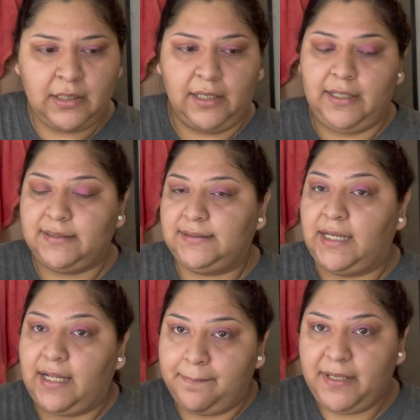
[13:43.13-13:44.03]
because I
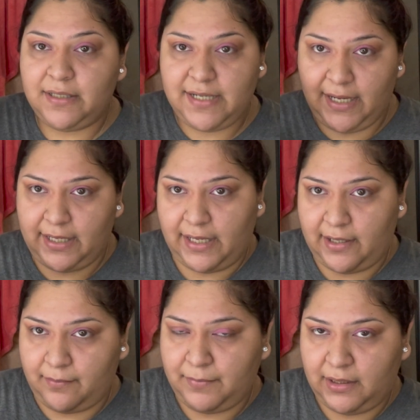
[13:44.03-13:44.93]
got a big day
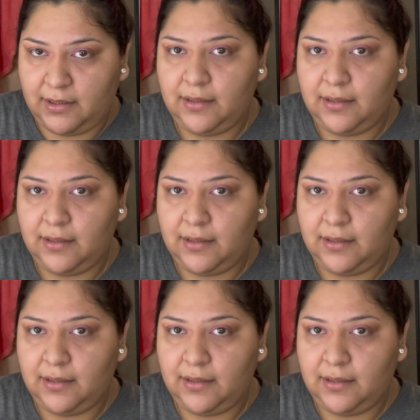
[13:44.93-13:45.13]
ahead of me.